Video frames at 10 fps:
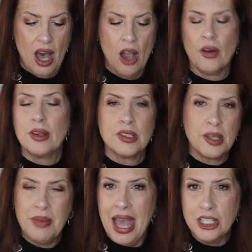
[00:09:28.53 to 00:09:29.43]
or
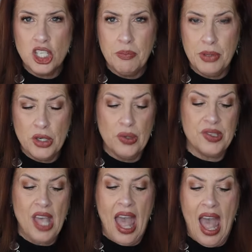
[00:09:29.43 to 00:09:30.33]
some edgy
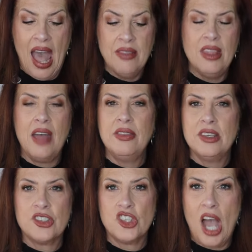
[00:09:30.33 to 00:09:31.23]
boots and then
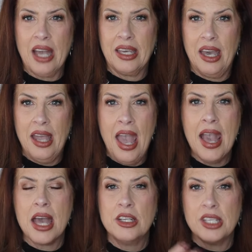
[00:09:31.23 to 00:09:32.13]
this jacket
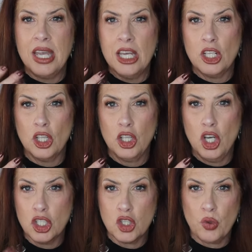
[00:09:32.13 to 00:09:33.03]
and it
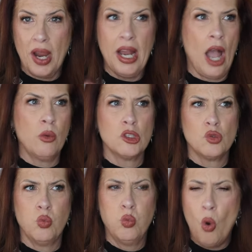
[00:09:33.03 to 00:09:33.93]
looked great i
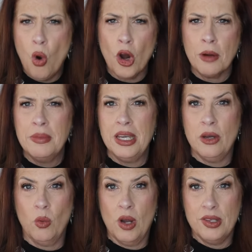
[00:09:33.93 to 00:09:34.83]
was warm
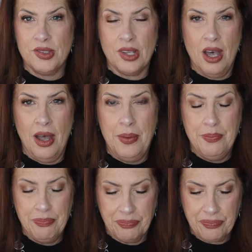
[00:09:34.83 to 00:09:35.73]
it was
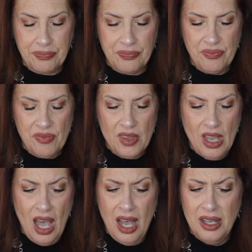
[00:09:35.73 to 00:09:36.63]
um
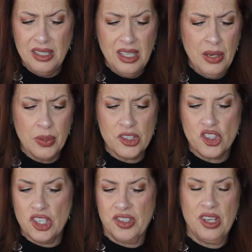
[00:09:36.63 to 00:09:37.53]
uh it was
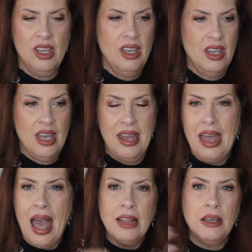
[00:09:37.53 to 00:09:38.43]
just an
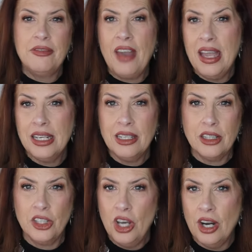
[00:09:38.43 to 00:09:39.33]
elevated
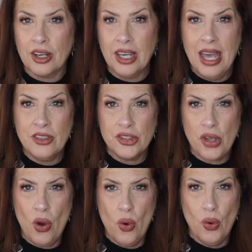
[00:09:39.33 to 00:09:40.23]
look. And
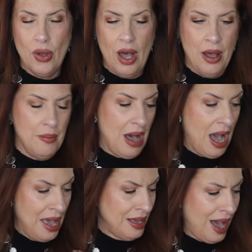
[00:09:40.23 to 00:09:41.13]
so um,
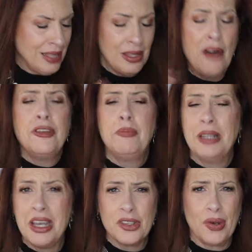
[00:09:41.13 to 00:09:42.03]
I, I love a
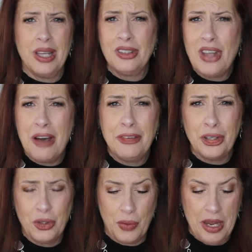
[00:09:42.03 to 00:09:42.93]
blazer. I love
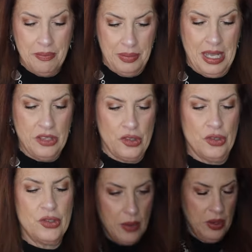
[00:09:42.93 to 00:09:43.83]
a great
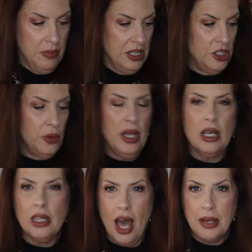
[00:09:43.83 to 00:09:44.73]
blazer. We've been doing
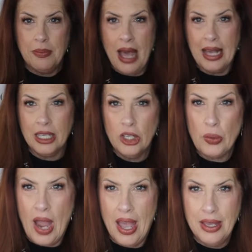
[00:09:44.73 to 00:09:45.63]
a lot of black and
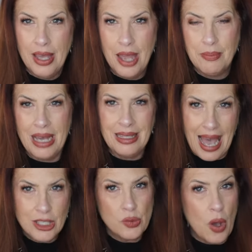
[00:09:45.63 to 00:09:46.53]
gray and my
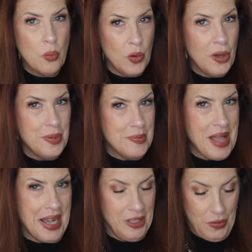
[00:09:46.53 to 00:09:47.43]
last one will be
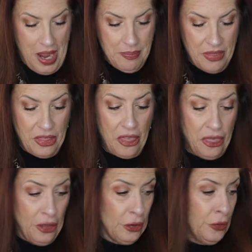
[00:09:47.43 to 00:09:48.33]
black and gray. But the
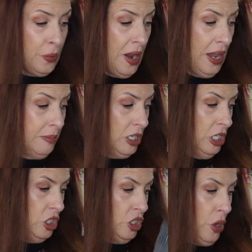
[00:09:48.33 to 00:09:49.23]
third one I'm
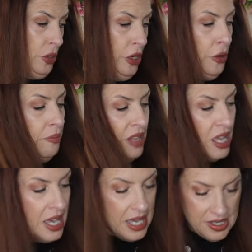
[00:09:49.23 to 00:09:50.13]
gonna show you
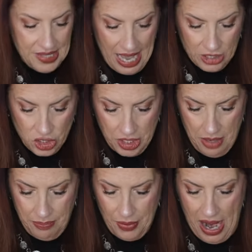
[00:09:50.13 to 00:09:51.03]
is actually
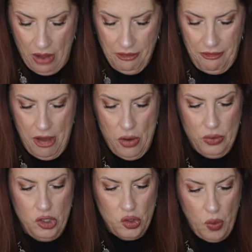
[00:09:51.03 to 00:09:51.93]
a brown
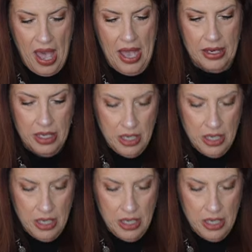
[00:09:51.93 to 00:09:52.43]
faux suede.